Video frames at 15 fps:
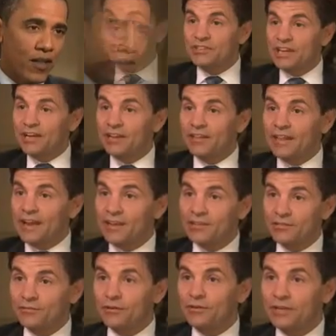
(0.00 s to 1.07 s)
Well, the Senate and the
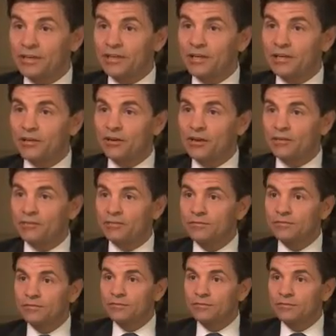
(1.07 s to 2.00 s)
House have voted to cut it off.